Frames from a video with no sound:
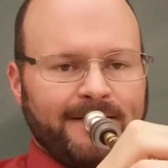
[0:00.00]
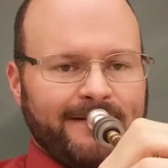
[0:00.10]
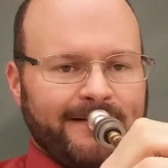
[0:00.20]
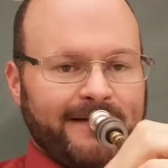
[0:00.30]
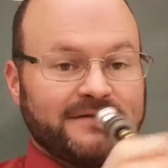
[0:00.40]

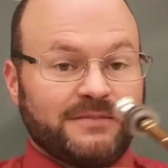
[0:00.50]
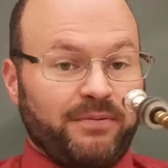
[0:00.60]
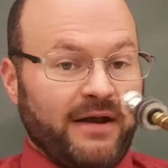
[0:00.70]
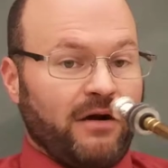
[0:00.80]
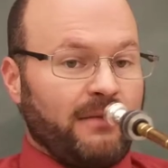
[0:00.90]
is to
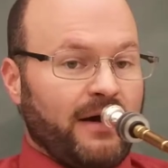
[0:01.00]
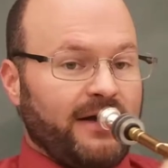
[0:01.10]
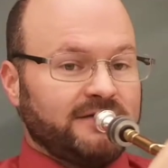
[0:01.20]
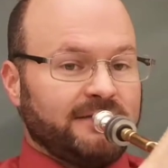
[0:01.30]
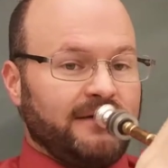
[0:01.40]
play
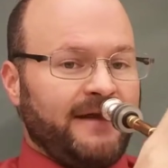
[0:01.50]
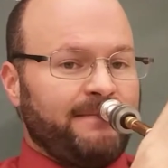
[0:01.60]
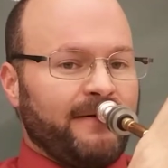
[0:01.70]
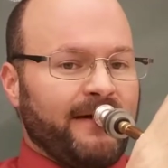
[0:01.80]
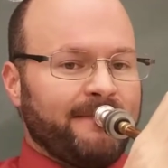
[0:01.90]
harmonics on the
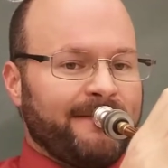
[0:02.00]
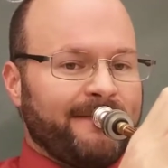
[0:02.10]
lead pipe.